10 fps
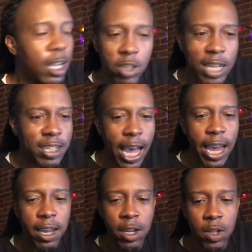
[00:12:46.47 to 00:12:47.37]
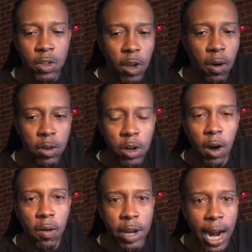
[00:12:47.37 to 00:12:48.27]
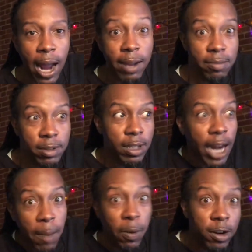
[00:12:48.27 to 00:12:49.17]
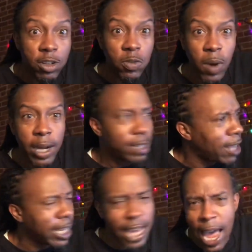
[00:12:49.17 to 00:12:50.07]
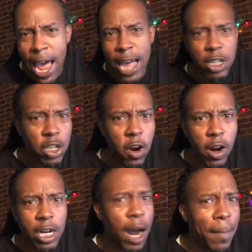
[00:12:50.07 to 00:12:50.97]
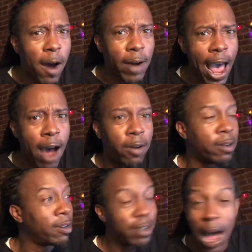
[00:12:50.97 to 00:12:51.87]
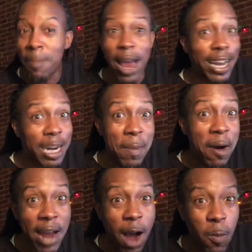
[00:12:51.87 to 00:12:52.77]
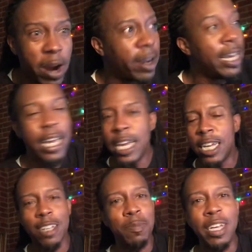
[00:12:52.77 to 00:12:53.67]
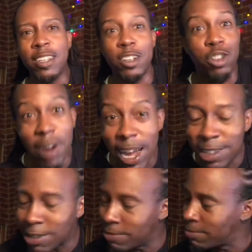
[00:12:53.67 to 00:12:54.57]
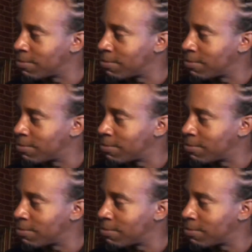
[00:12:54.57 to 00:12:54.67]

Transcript: So I say, so, can I purchase one? He's like, yeah, sure, come on out. I'm like, come on out where? He gives me his address.